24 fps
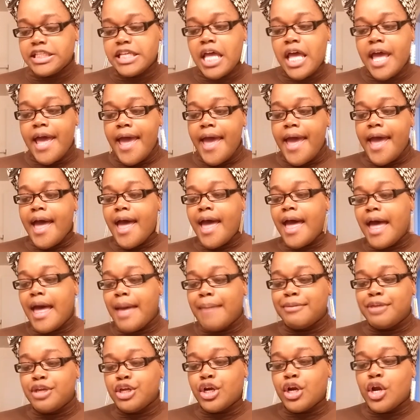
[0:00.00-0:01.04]

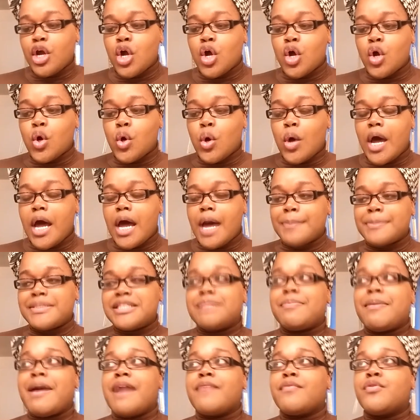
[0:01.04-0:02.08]

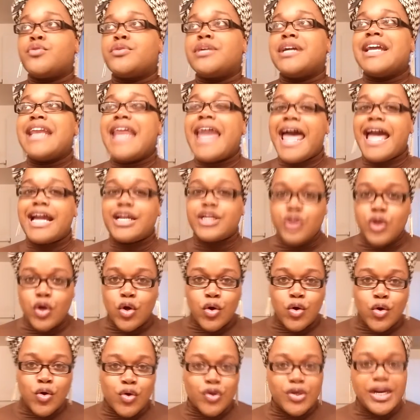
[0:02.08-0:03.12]

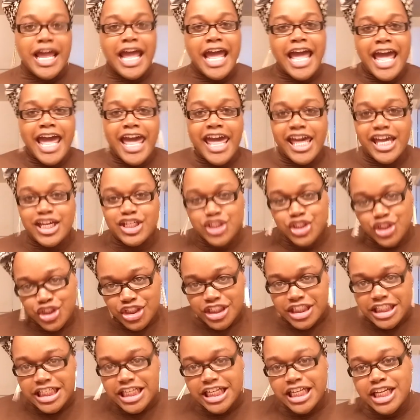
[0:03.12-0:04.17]
spironolactone,
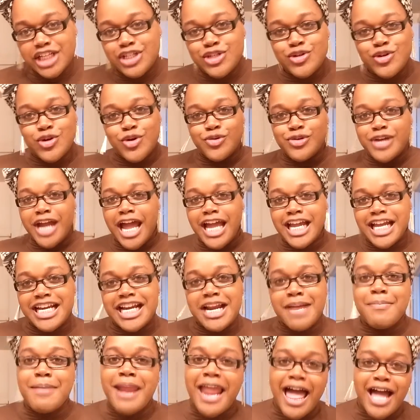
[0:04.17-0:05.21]
estrogen, knocking
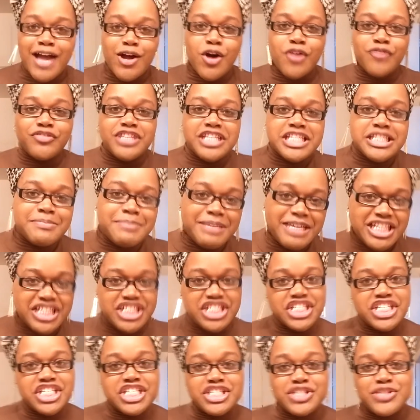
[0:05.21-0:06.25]
the block off these
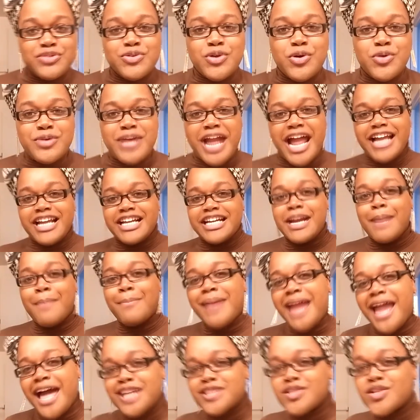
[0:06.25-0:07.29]
bitches, knocking the
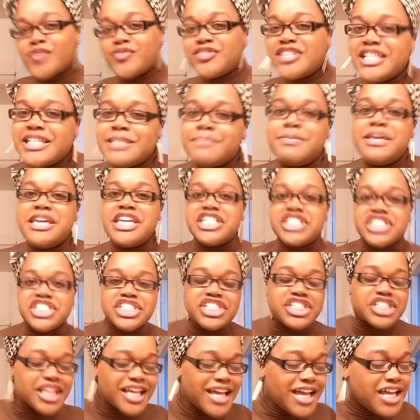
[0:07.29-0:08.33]
blocks off these
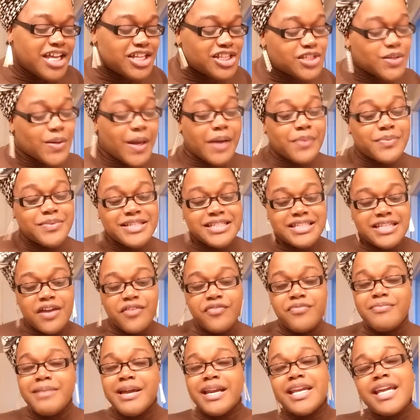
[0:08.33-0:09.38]
bitches. So I was
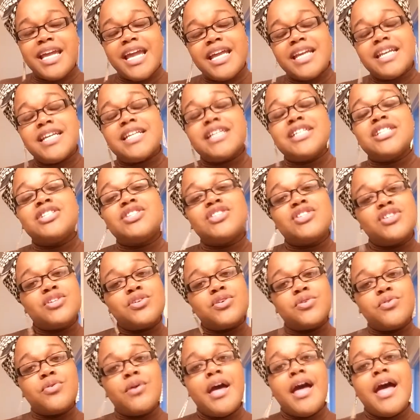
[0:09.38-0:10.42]
self-medicated
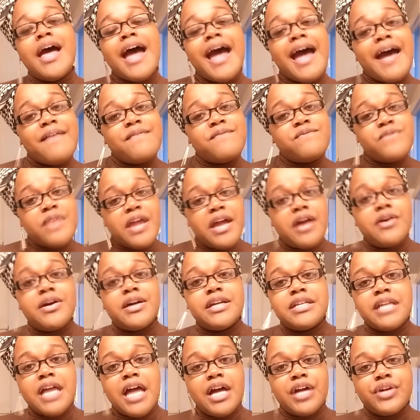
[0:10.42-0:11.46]
until I found a
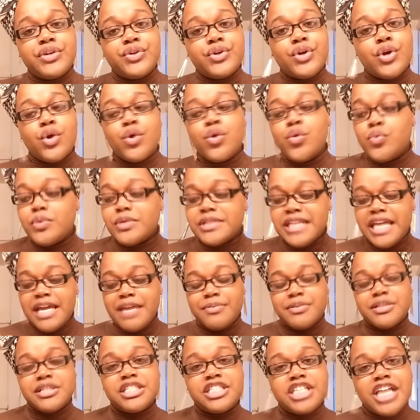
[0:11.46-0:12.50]
doctor who was
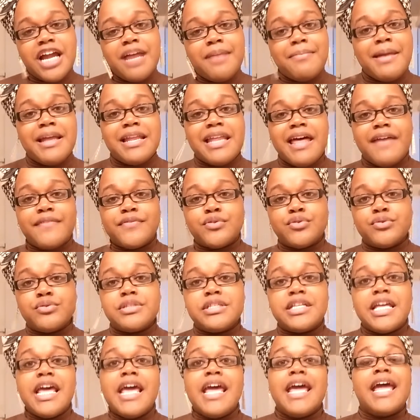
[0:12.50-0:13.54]
able to check my
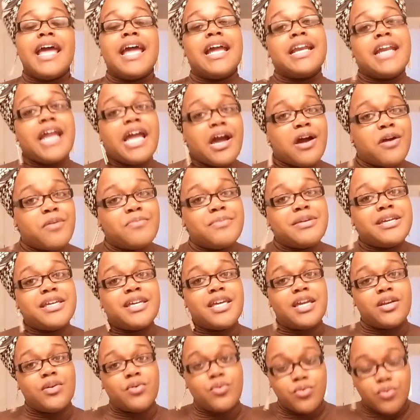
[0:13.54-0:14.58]
levels and help me
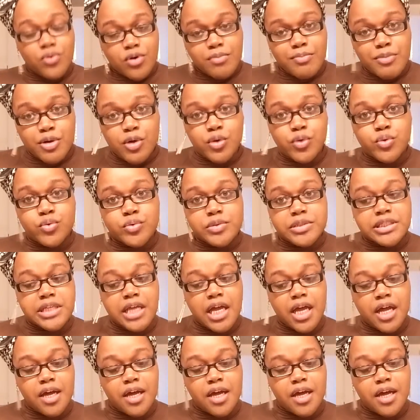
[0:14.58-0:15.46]
get hormones